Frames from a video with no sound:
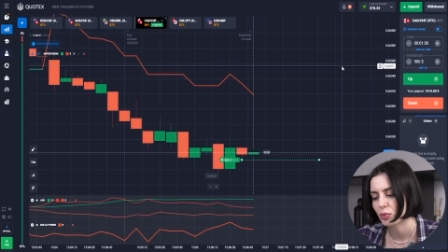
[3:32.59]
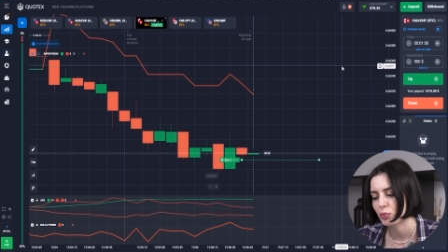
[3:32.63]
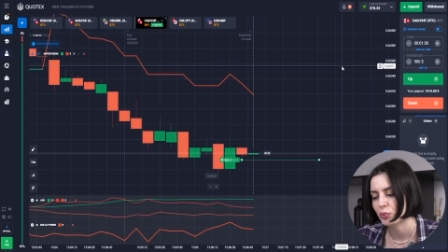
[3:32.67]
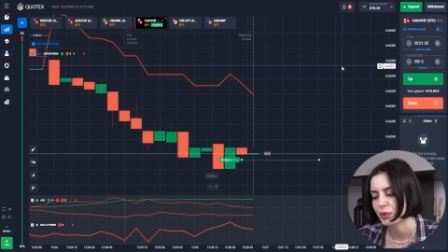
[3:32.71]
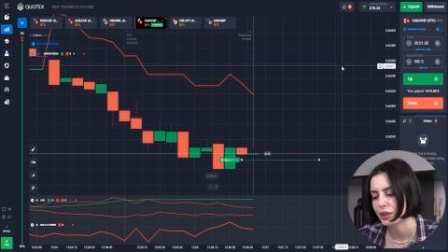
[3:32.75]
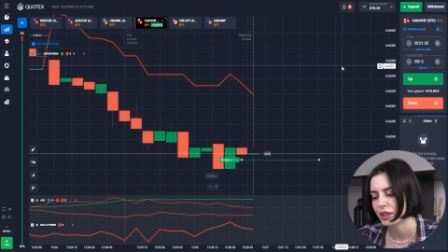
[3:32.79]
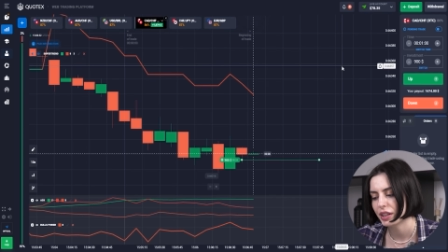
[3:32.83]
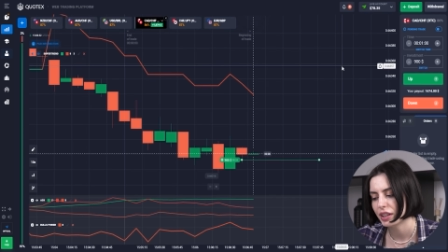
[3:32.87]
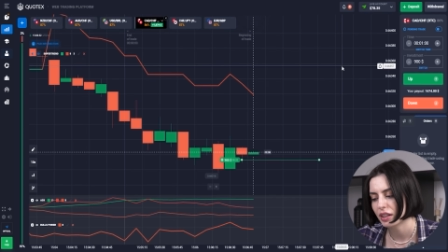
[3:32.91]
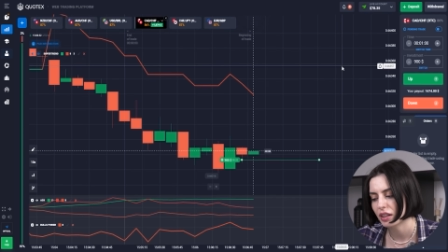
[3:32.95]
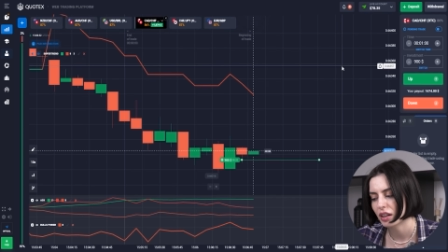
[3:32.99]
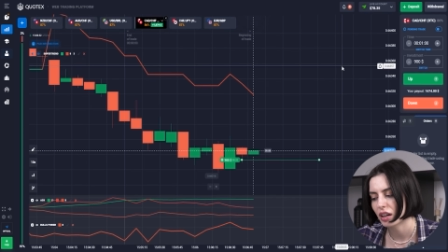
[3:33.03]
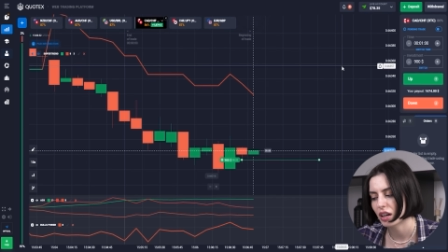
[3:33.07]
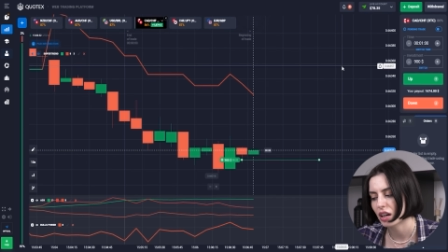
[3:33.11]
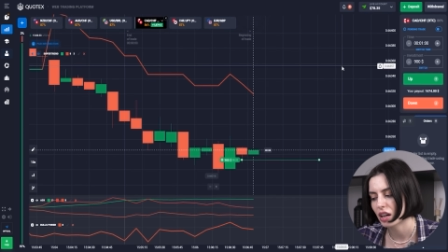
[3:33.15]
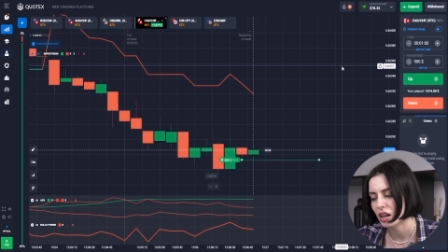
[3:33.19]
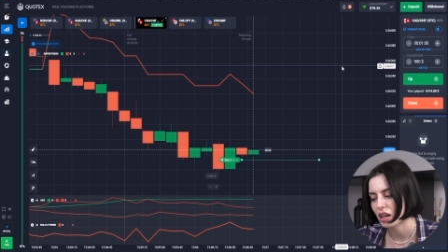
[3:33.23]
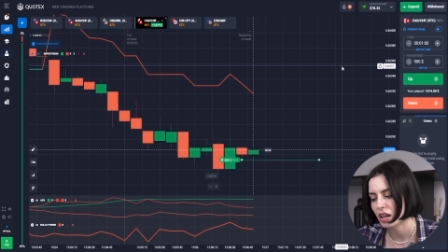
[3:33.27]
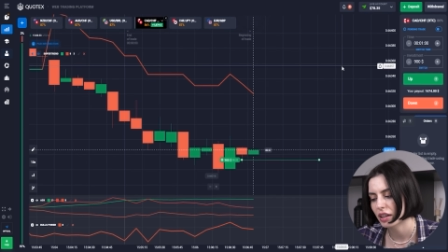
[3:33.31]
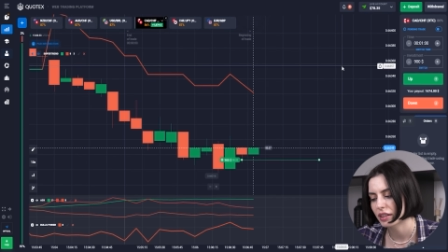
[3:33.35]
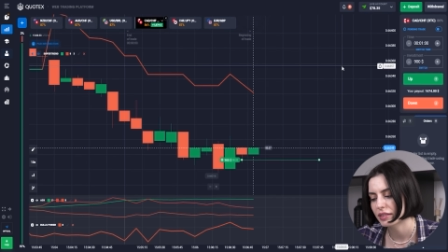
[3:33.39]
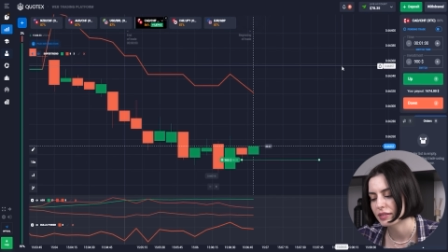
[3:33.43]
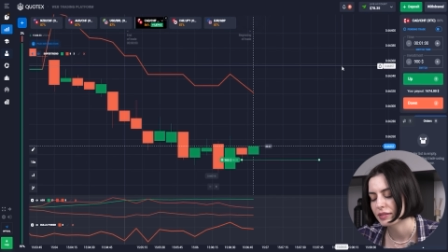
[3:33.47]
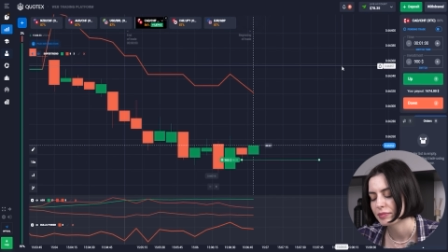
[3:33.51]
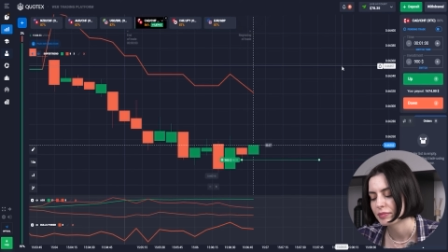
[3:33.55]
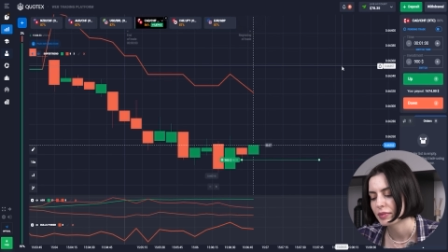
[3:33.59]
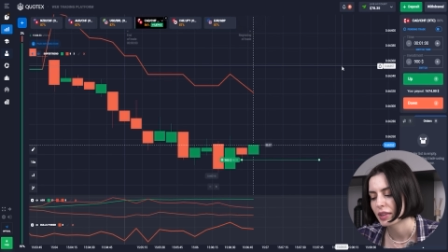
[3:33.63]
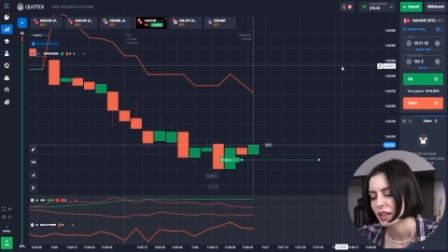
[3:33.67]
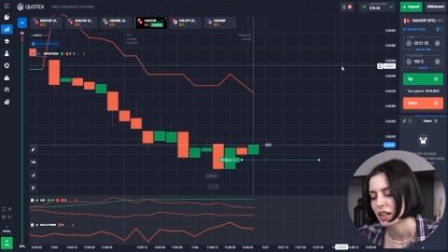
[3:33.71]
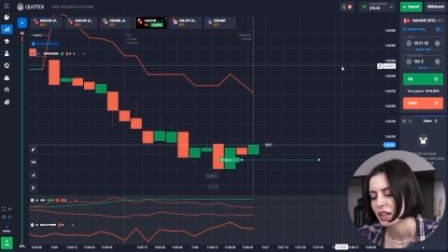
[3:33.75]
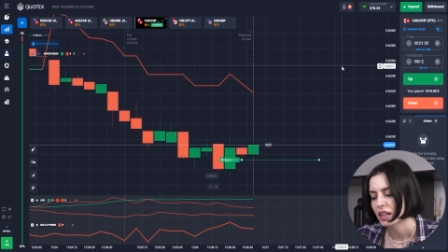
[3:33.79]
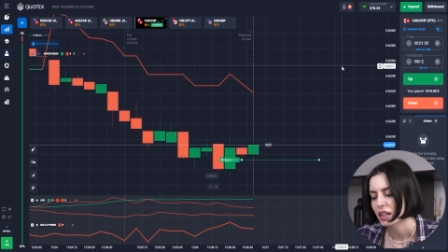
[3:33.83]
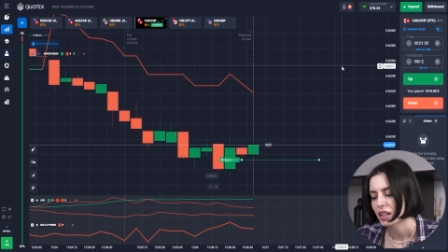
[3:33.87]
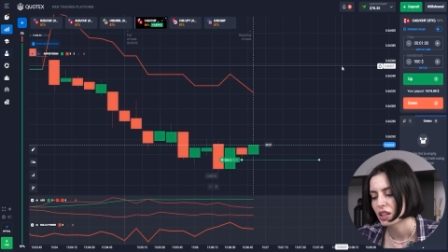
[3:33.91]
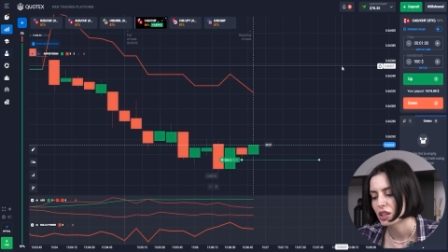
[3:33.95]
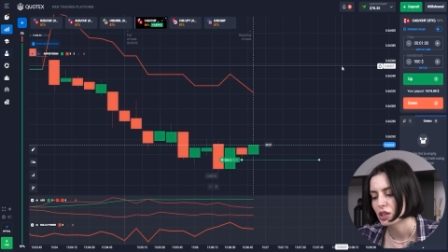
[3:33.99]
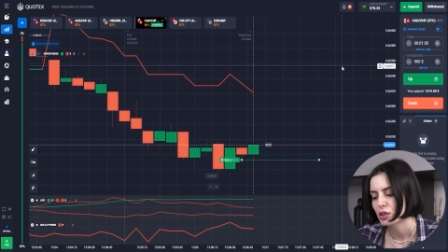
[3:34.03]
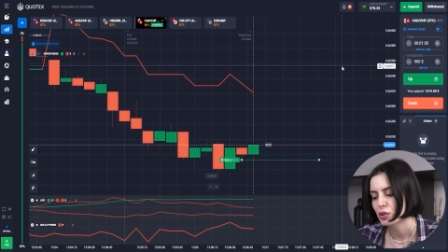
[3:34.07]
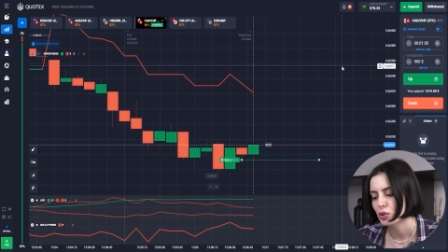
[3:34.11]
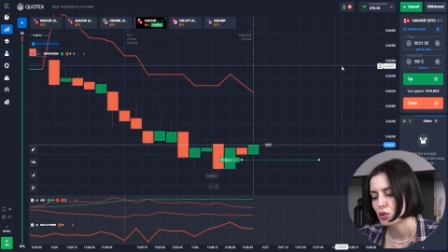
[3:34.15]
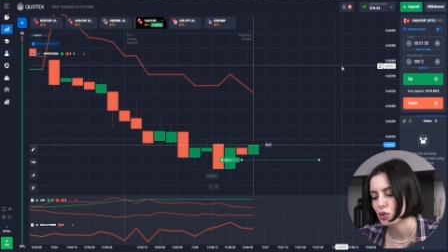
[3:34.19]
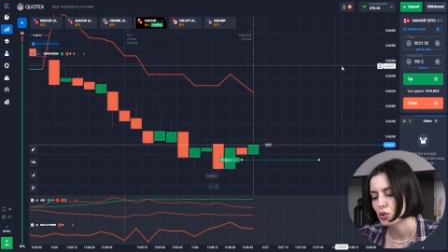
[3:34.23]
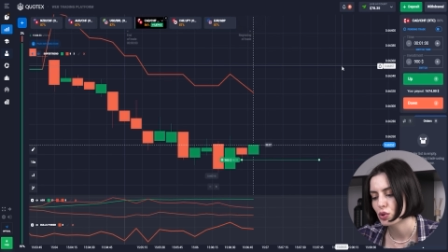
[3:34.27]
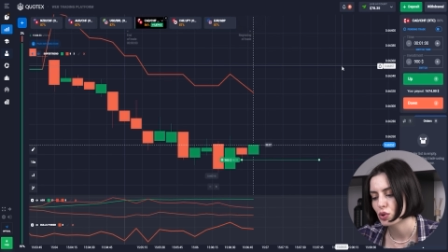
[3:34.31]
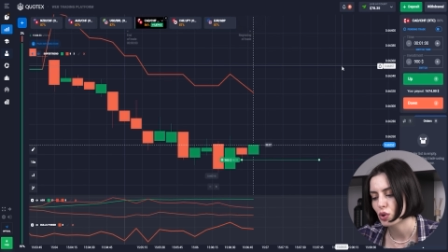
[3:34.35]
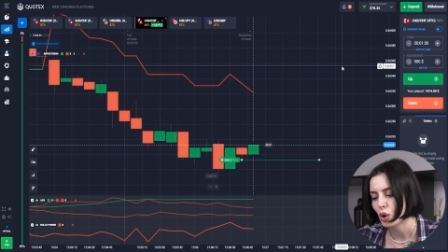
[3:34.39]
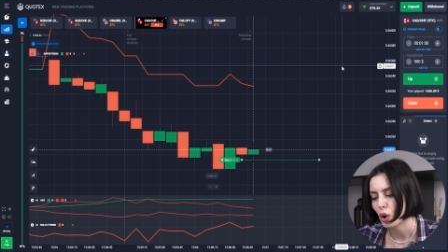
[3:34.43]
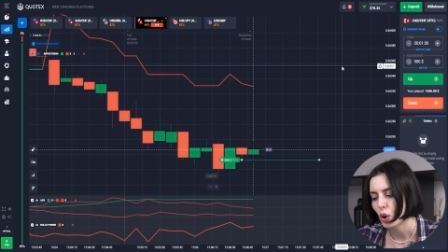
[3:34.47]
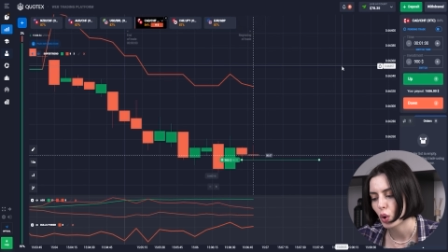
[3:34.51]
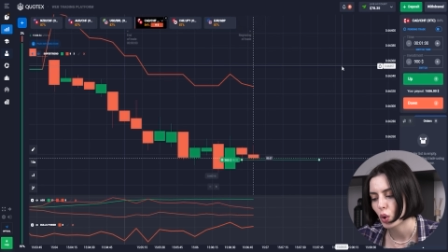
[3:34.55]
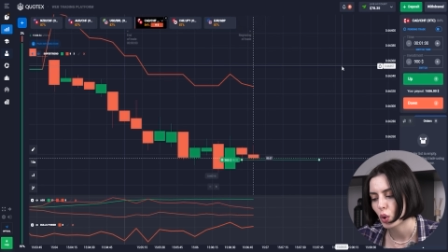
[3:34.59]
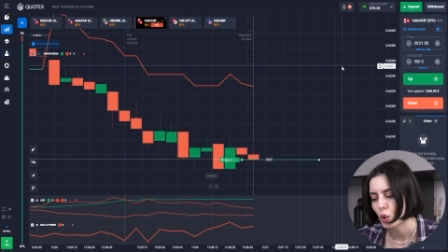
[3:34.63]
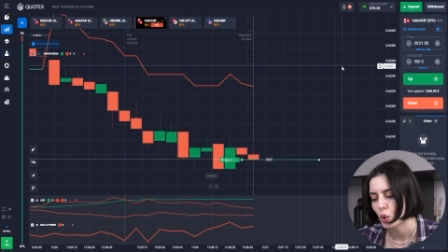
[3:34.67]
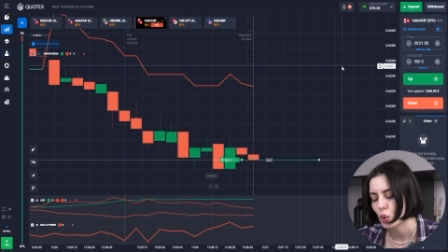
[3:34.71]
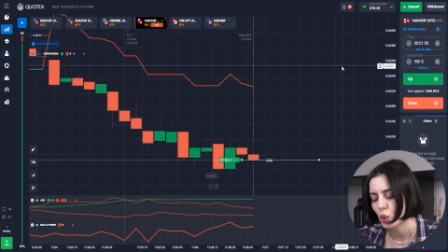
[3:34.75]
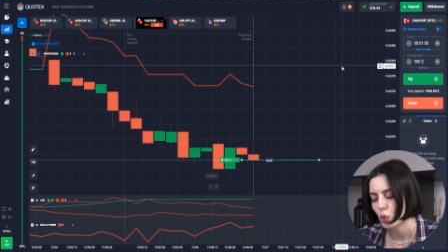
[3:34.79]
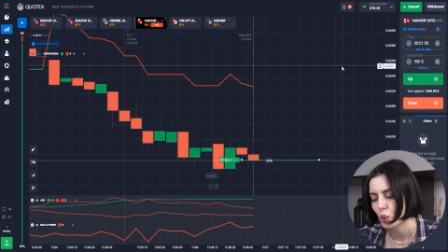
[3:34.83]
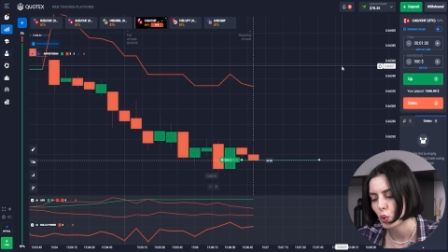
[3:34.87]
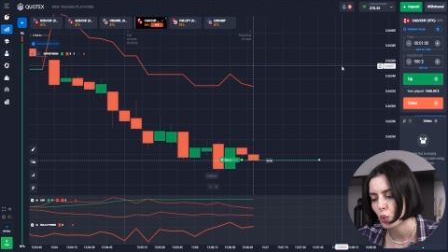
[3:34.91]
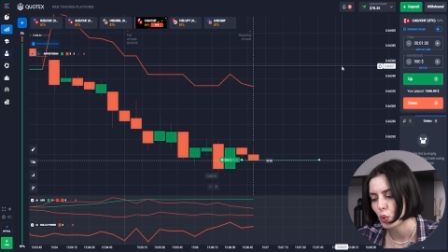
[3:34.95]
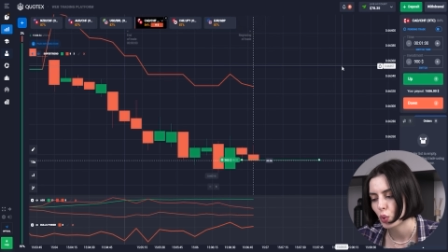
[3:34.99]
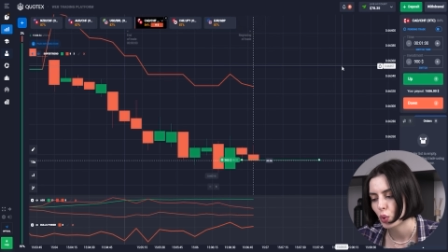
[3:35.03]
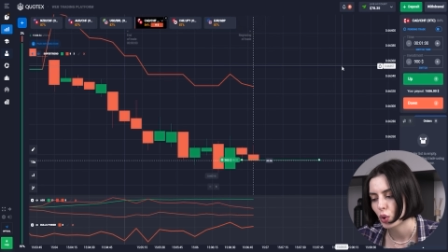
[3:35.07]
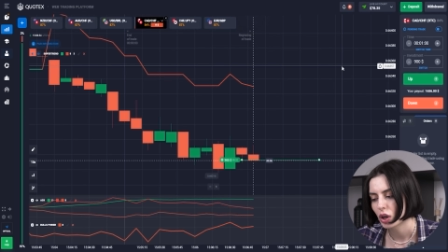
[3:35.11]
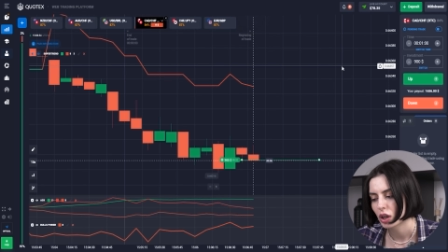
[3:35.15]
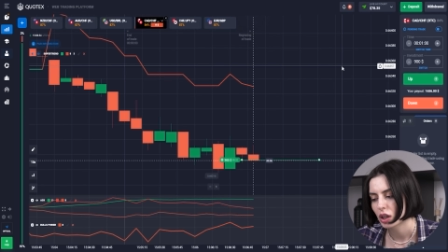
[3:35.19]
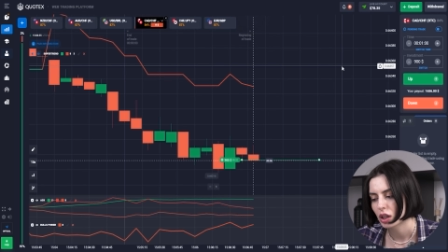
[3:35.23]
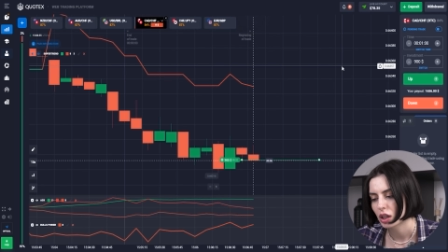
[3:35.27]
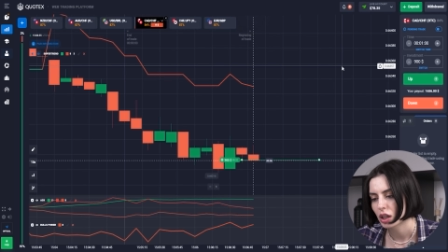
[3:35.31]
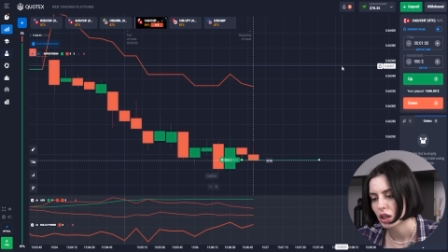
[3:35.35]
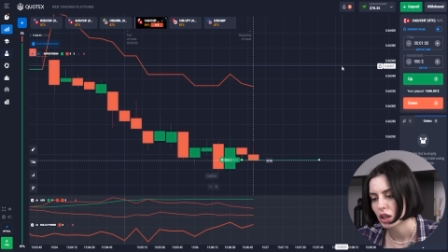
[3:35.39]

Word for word: We are so